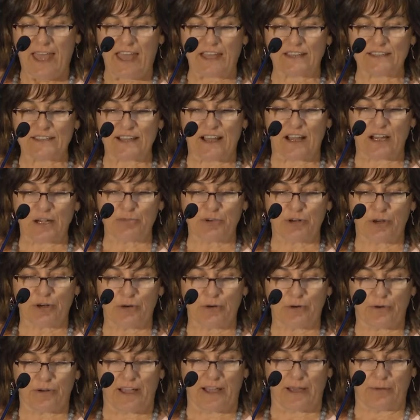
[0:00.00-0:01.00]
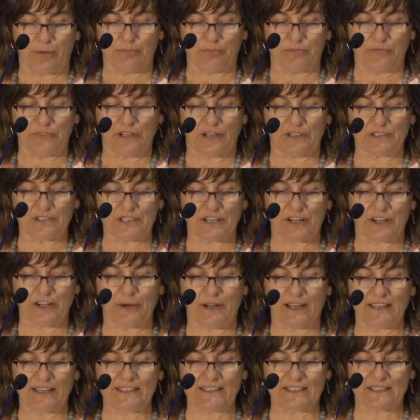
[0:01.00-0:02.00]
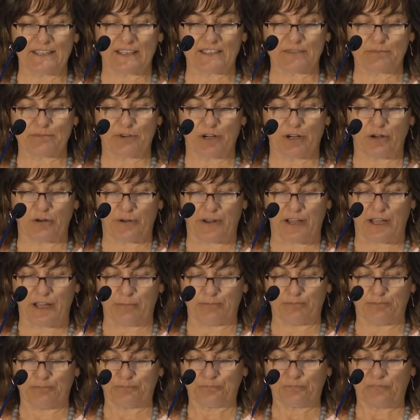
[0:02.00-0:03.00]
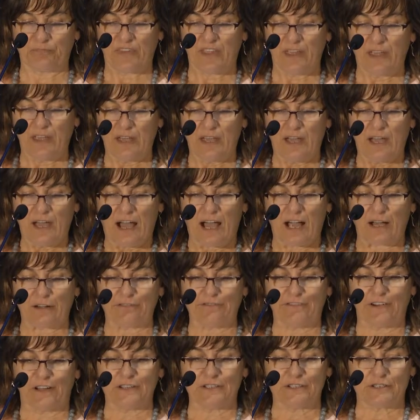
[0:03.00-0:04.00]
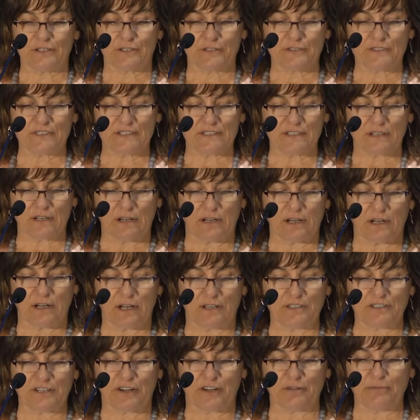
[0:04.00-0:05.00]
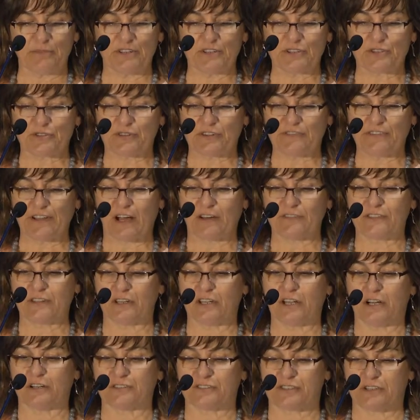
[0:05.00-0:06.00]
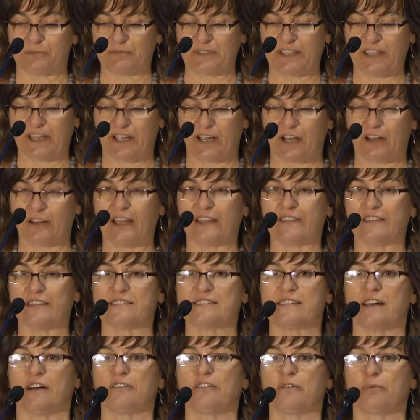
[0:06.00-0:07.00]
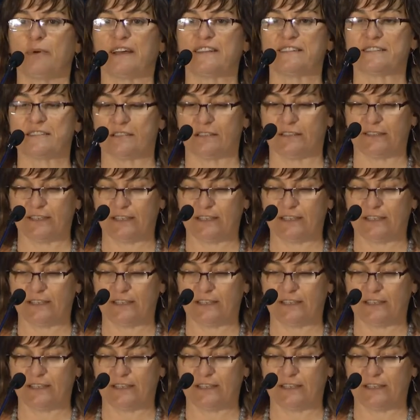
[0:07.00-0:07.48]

and our program, the Ontario ICS Program, our funders, Ontario Ministry of Health and Long-Term Care in the Southwest